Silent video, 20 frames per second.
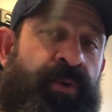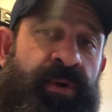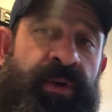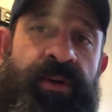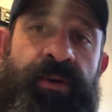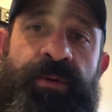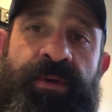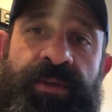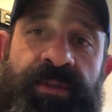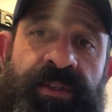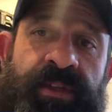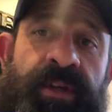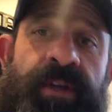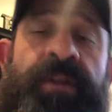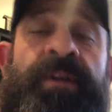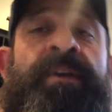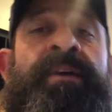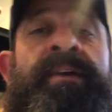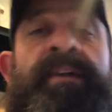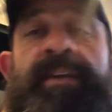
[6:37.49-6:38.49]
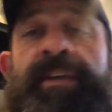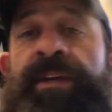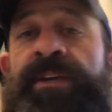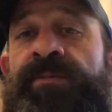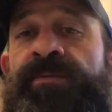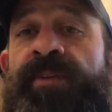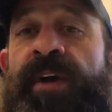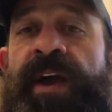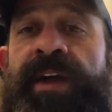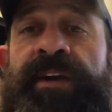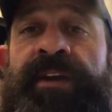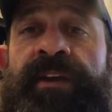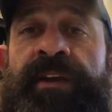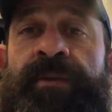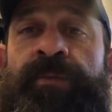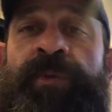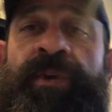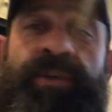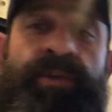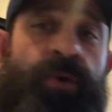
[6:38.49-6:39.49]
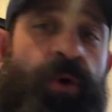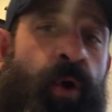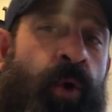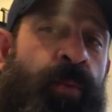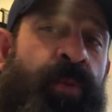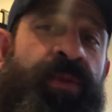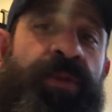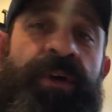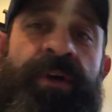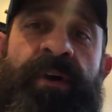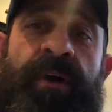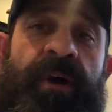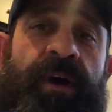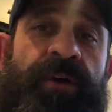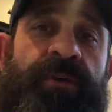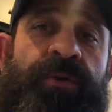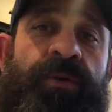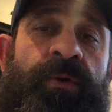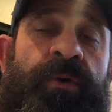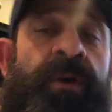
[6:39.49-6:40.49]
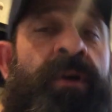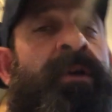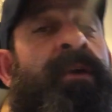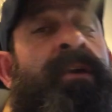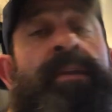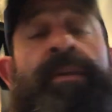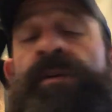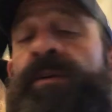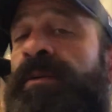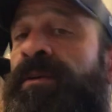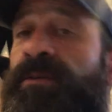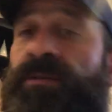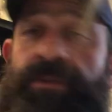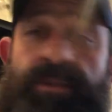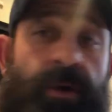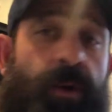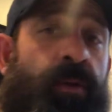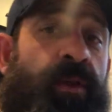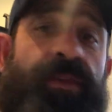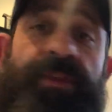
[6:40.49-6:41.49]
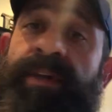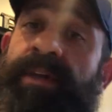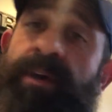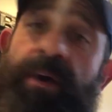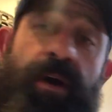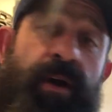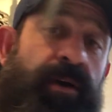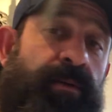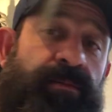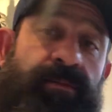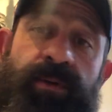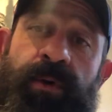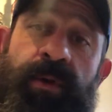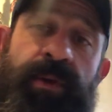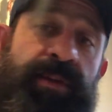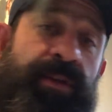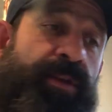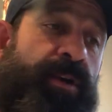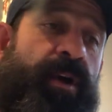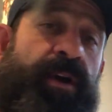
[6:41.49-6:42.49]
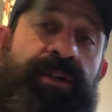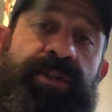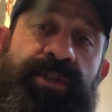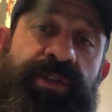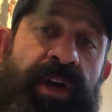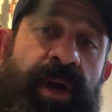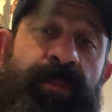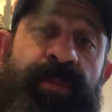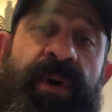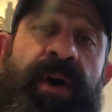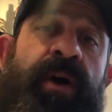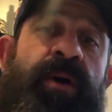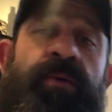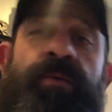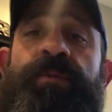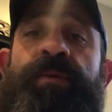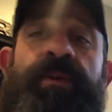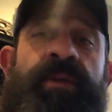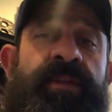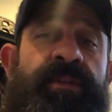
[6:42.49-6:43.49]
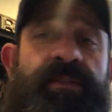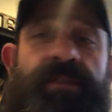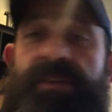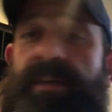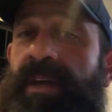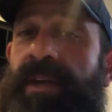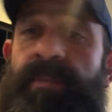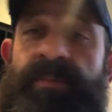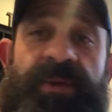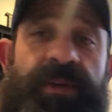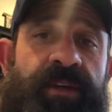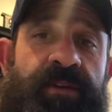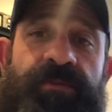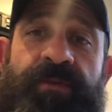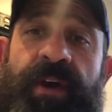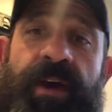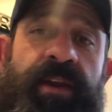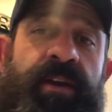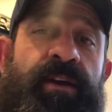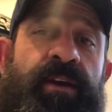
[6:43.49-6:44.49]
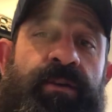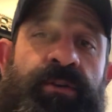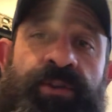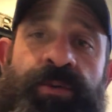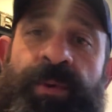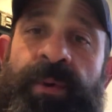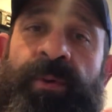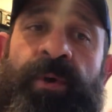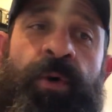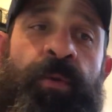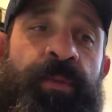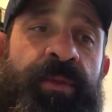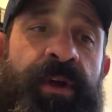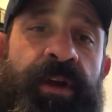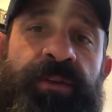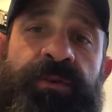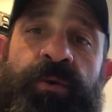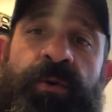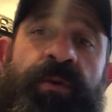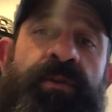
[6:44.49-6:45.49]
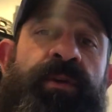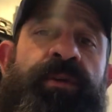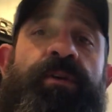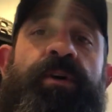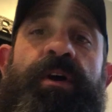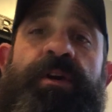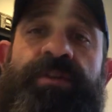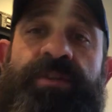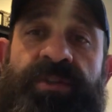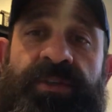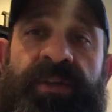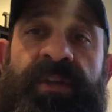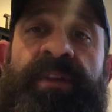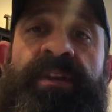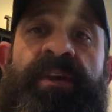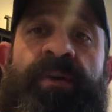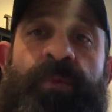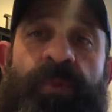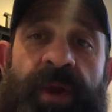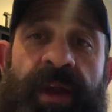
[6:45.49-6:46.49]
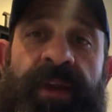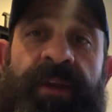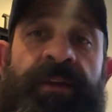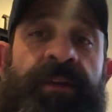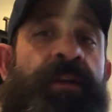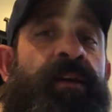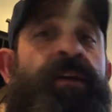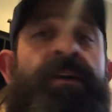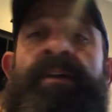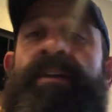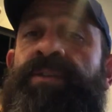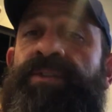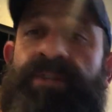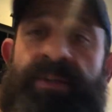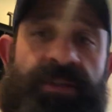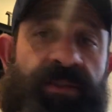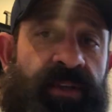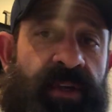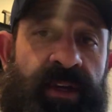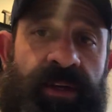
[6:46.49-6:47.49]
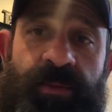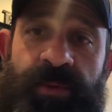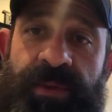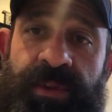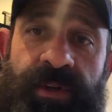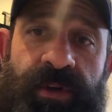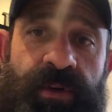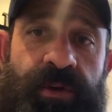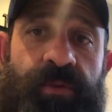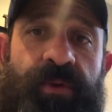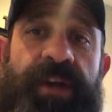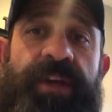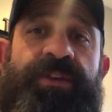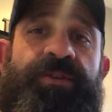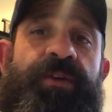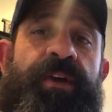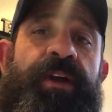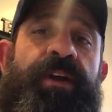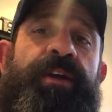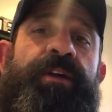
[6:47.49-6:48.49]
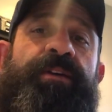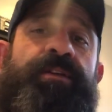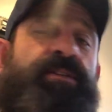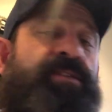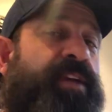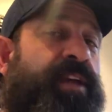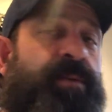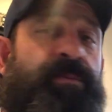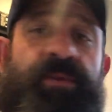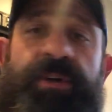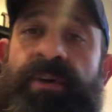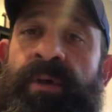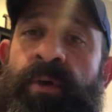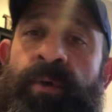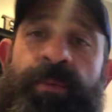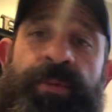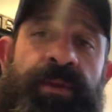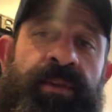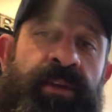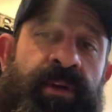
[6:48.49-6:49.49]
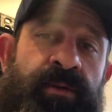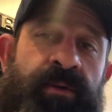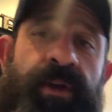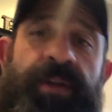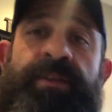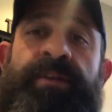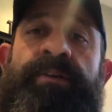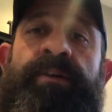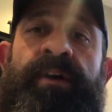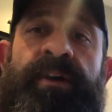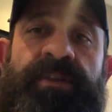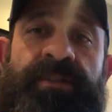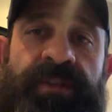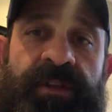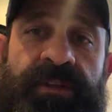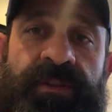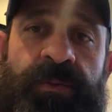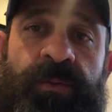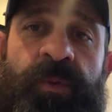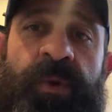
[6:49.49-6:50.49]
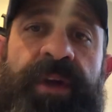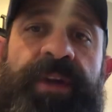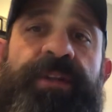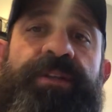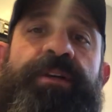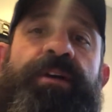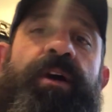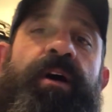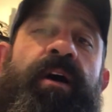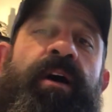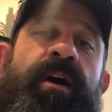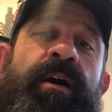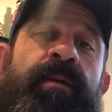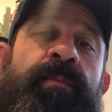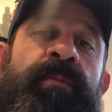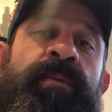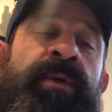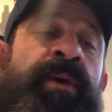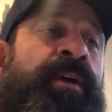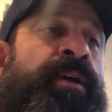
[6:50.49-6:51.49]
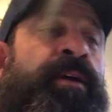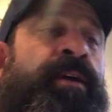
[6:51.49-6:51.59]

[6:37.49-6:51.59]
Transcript: Put it into a sit, invite it in. When you open the car door, don't let the dog jump out. It's got to be invited out. You should be able to open that door and the dog's just sitting there waiting, just like with your crate training. Same deal, opening the crate. The dog sits and waits, calm.